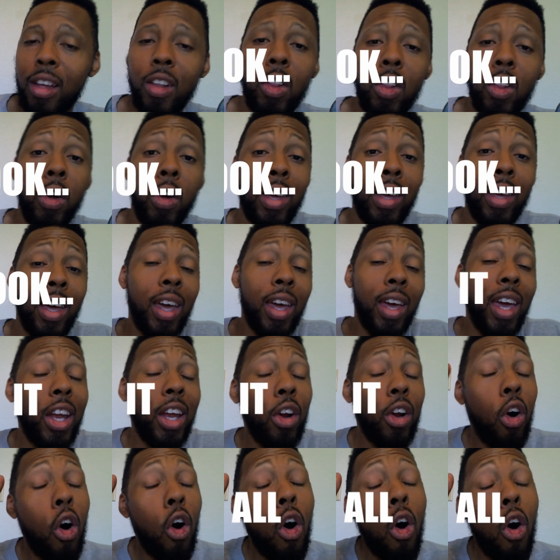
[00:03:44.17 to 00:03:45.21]
Look,
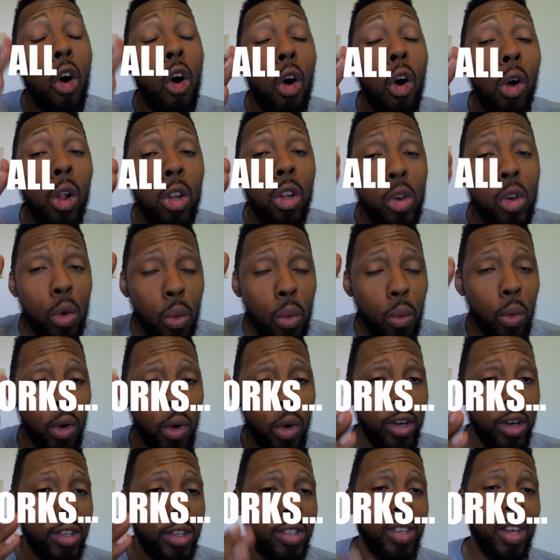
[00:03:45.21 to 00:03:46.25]
it all
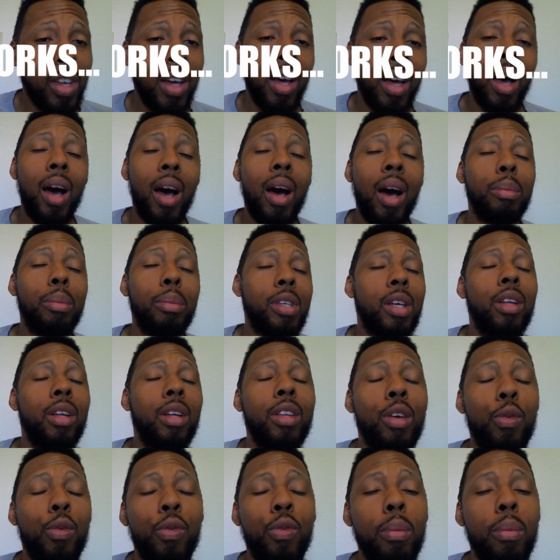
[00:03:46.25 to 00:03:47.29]
works. I'm
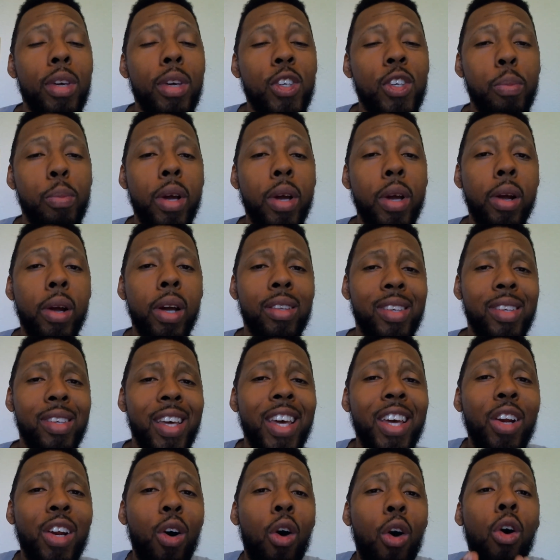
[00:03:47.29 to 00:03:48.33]
telling you from experience,
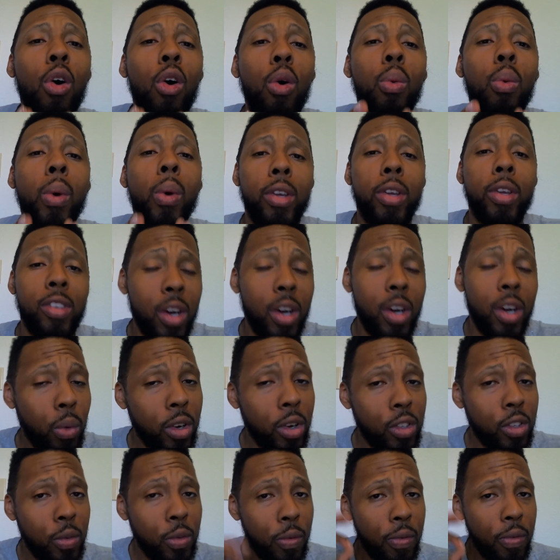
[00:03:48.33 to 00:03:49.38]
it all works and it
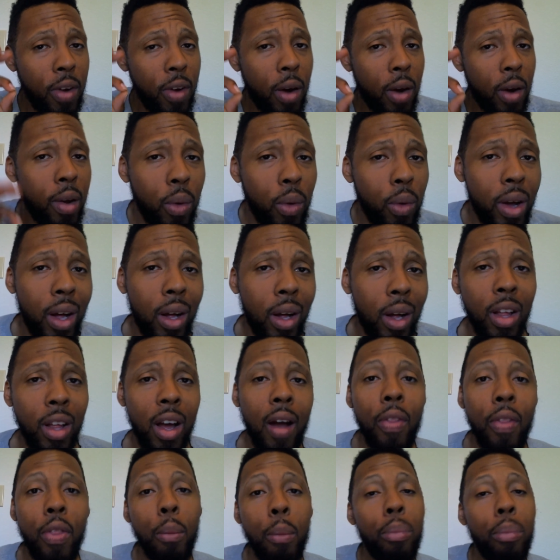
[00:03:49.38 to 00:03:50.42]
works very well.
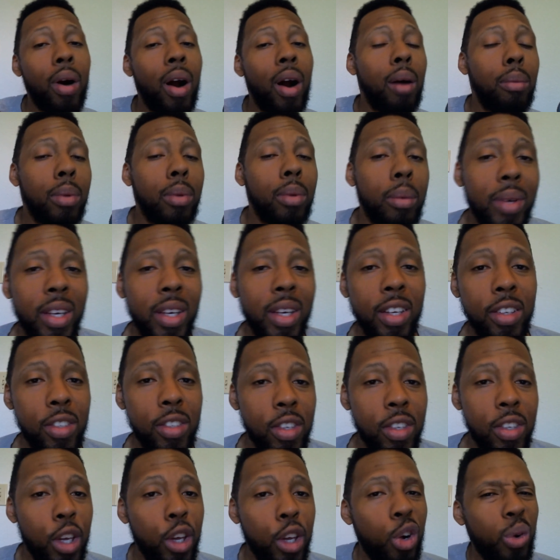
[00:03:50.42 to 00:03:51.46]
The problem
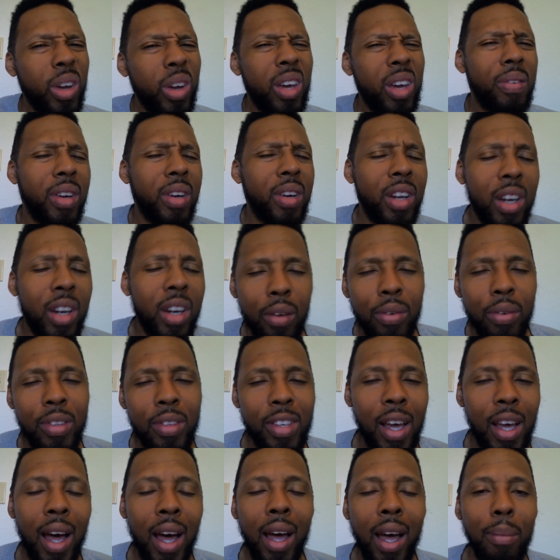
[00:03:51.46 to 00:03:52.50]
is you don't give it enough
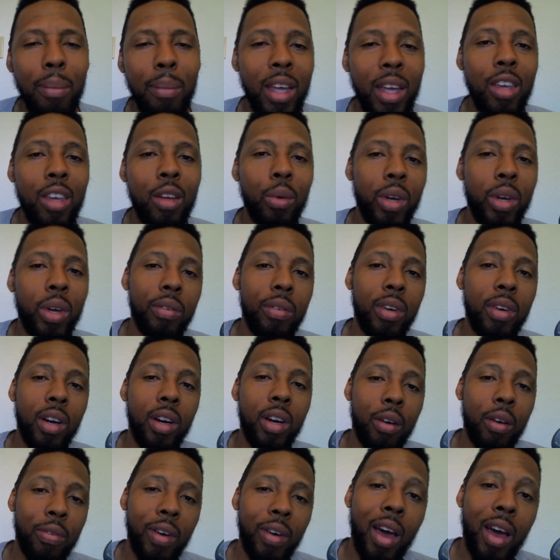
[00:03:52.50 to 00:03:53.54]
time and you don't give it
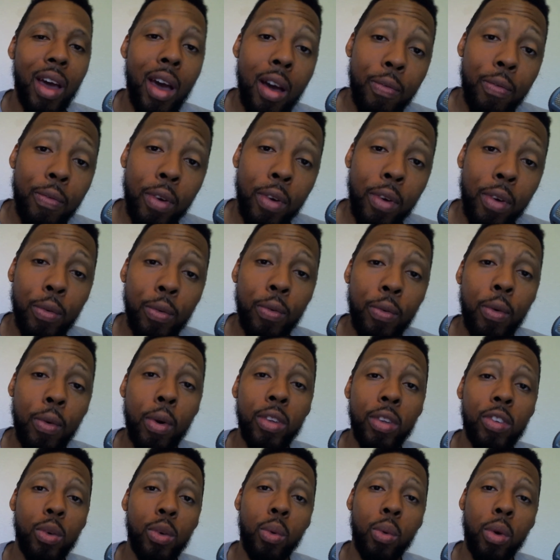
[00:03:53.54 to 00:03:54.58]
enough effort for
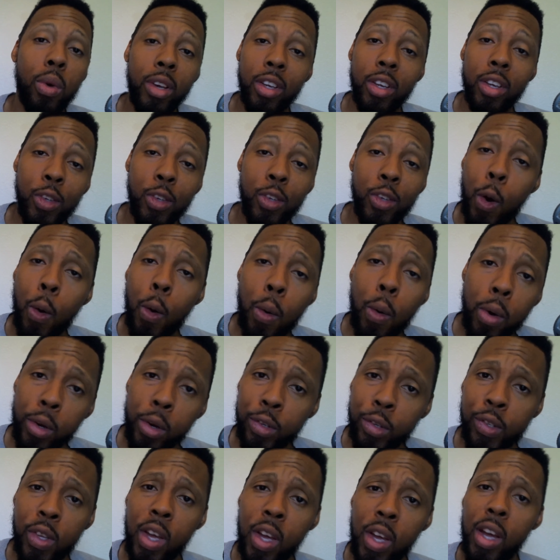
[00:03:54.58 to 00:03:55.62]
it to work its
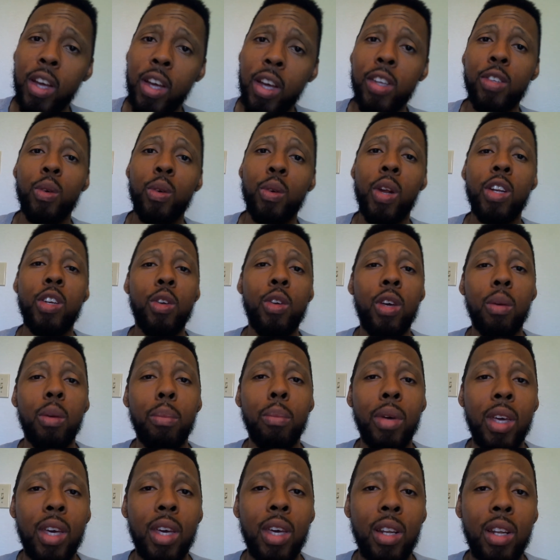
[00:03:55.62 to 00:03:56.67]
course so that you can
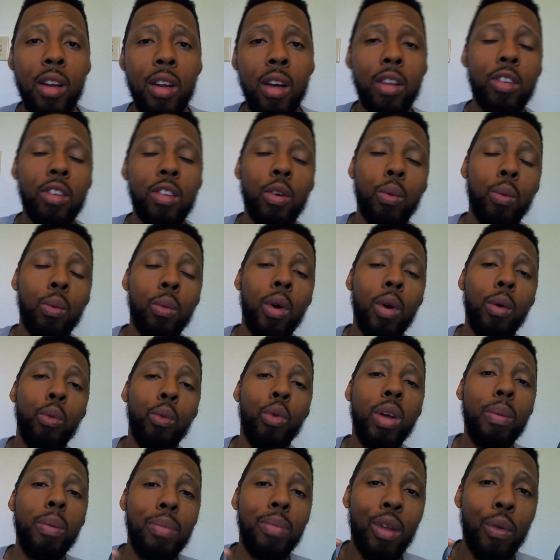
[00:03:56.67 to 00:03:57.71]
begin to
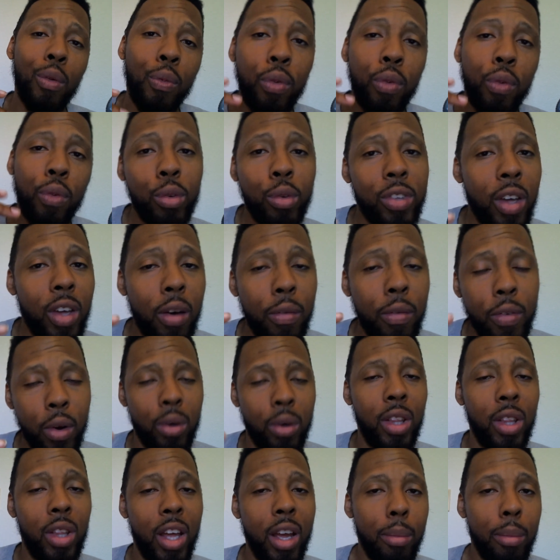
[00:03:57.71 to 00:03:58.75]
reap the fruits of
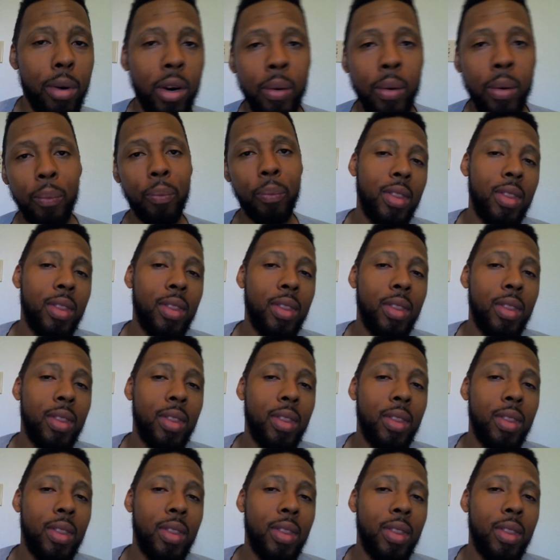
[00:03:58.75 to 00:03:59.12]
your labor.